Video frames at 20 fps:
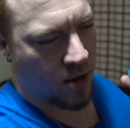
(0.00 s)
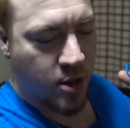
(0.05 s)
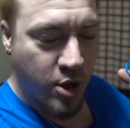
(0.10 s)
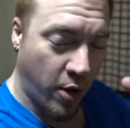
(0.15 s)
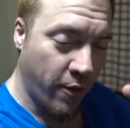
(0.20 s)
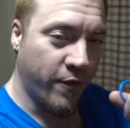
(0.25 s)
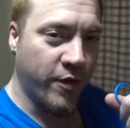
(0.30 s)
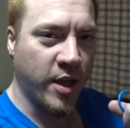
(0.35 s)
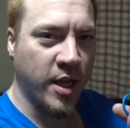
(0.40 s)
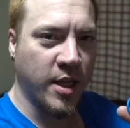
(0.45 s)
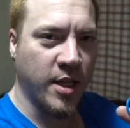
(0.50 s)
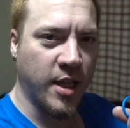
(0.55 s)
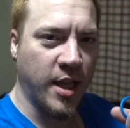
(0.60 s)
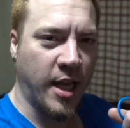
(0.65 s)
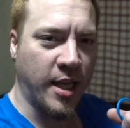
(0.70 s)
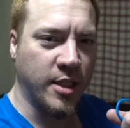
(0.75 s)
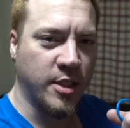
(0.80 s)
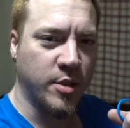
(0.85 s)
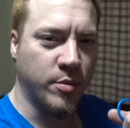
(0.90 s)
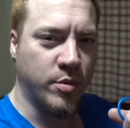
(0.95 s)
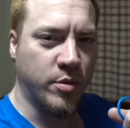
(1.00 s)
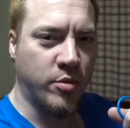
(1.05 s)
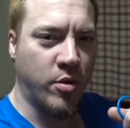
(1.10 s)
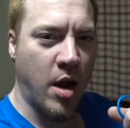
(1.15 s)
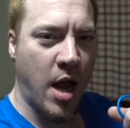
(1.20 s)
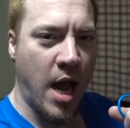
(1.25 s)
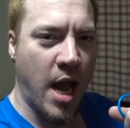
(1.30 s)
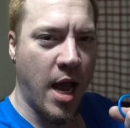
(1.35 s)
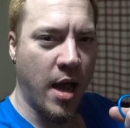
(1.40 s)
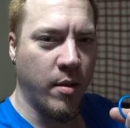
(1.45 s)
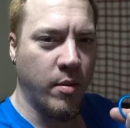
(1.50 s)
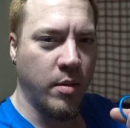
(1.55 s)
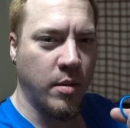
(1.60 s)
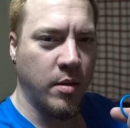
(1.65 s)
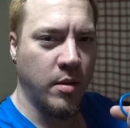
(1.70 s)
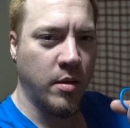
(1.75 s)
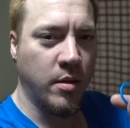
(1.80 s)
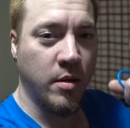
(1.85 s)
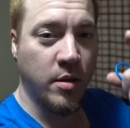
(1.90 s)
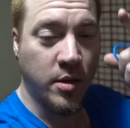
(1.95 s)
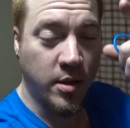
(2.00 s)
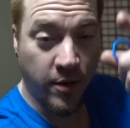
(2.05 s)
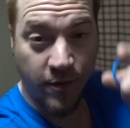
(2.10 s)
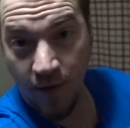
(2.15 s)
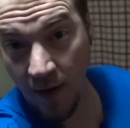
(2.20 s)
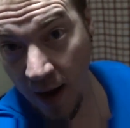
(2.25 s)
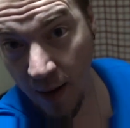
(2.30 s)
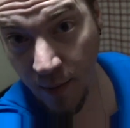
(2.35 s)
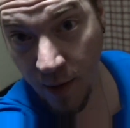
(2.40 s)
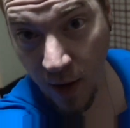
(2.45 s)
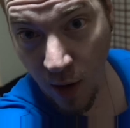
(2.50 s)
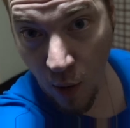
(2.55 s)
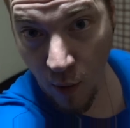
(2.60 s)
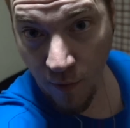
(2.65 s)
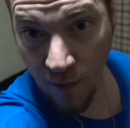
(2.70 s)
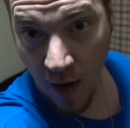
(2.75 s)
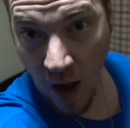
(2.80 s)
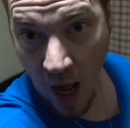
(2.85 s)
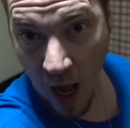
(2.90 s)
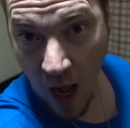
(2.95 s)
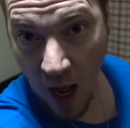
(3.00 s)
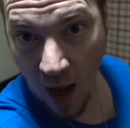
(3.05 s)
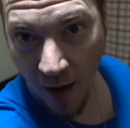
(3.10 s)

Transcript: don't forget to like and subscribe to Family 05.